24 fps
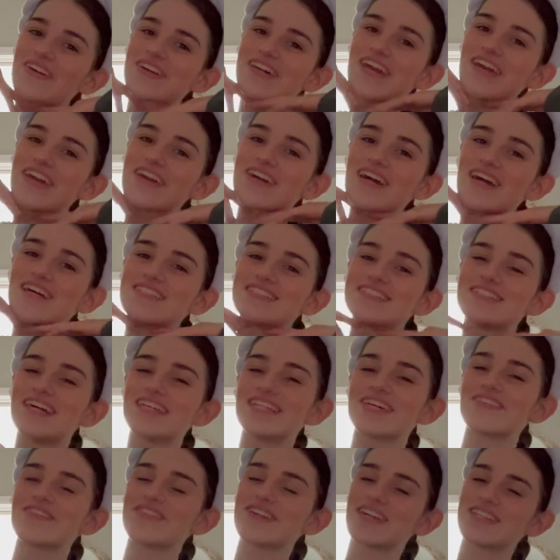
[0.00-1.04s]
Okay, you guys, now
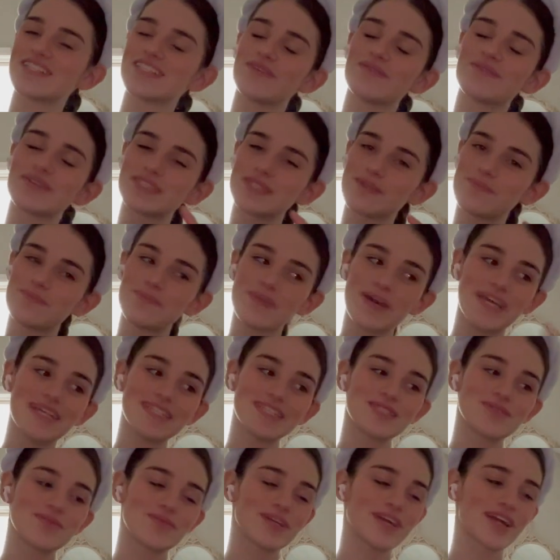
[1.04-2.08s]
that we are done with the
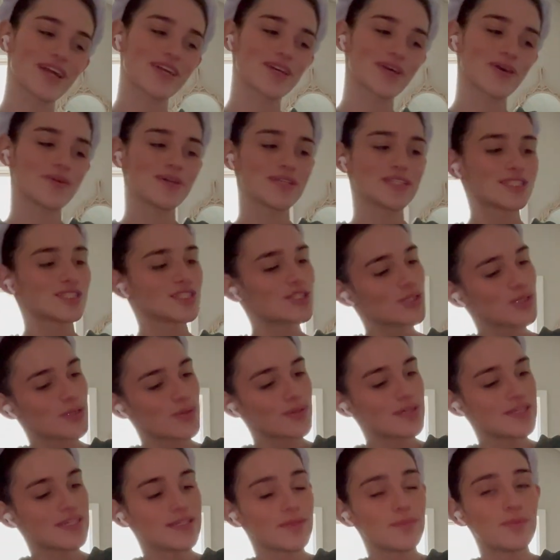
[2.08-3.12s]
base, we are going to
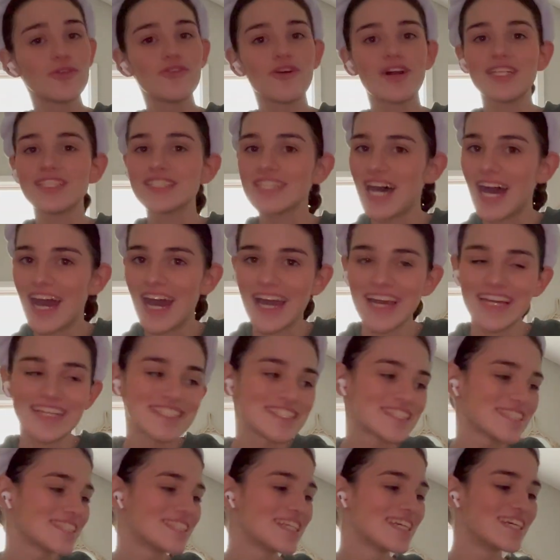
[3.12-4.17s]
move on to
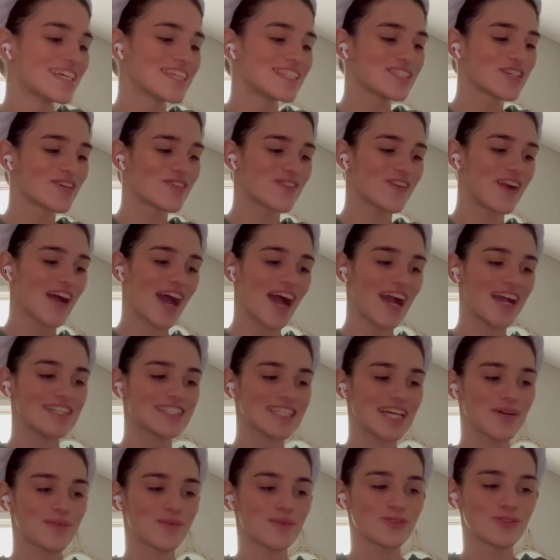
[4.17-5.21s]
eyes. So for eyes,
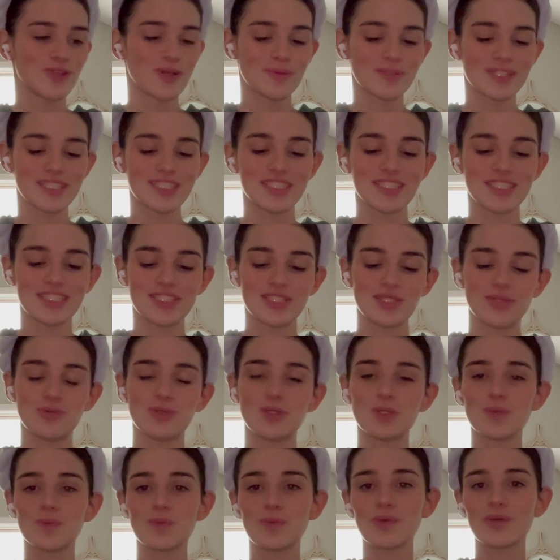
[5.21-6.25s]
I will normally just do
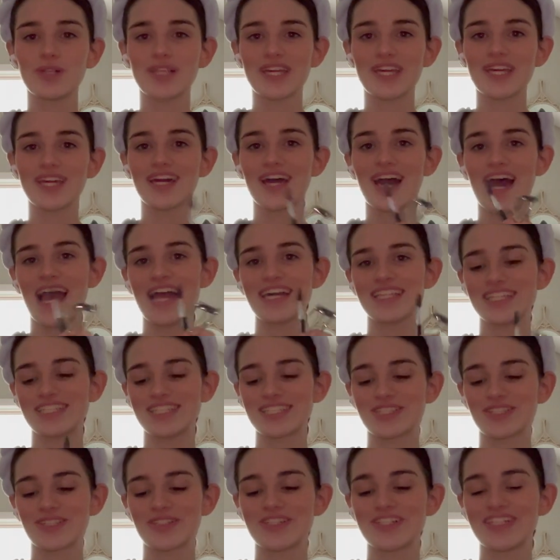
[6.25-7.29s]
spoolie, eyelash
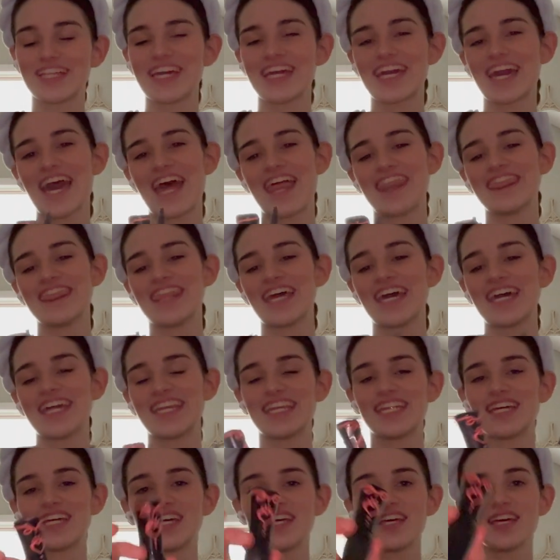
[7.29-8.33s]
curling, and then
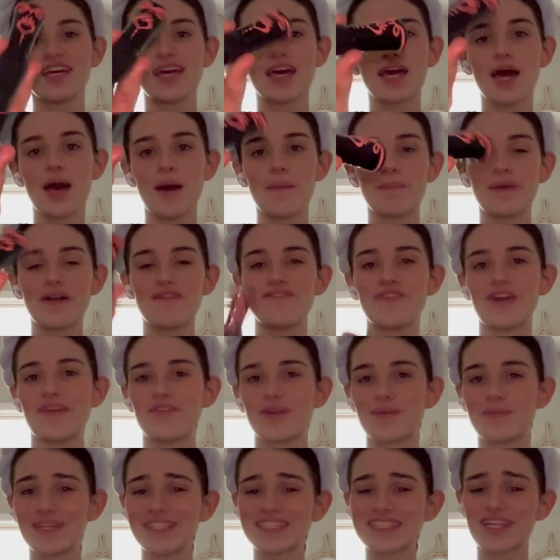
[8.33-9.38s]
my
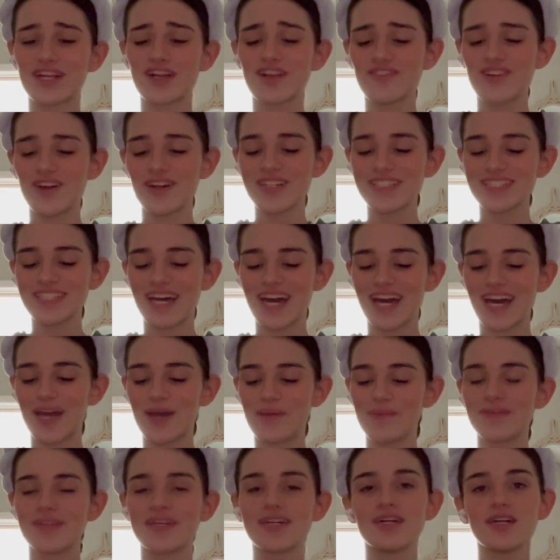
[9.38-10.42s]
favorite mascara of all
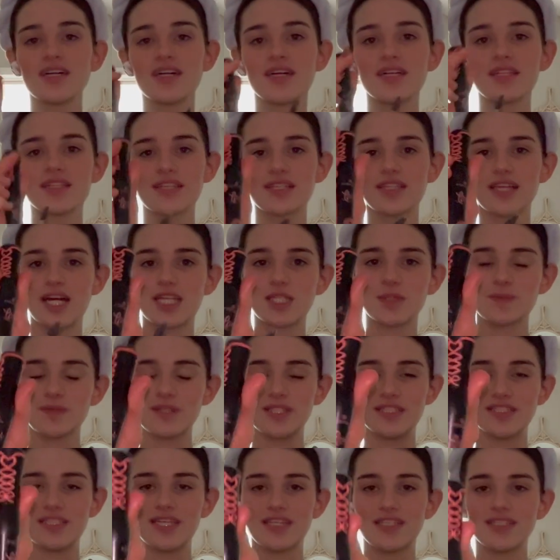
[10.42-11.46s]
time, the Lash
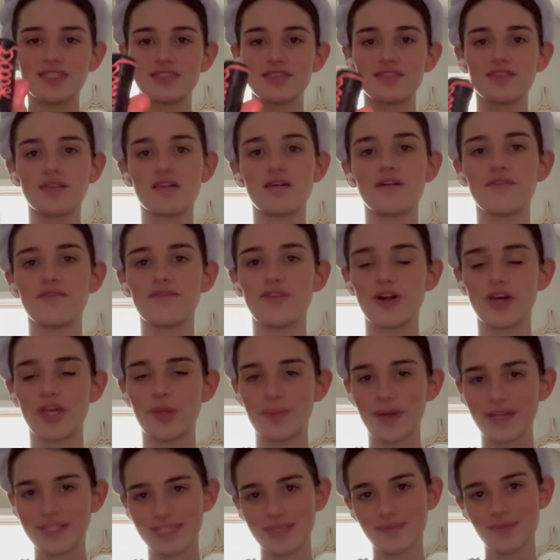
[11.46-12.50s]
Princess
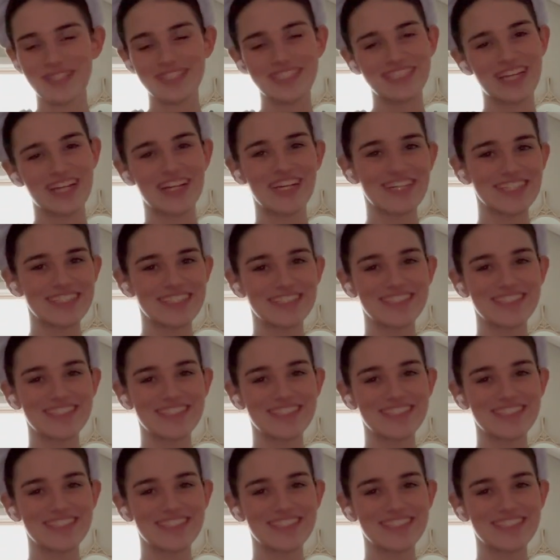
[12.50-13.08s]
Volumizing Mascara.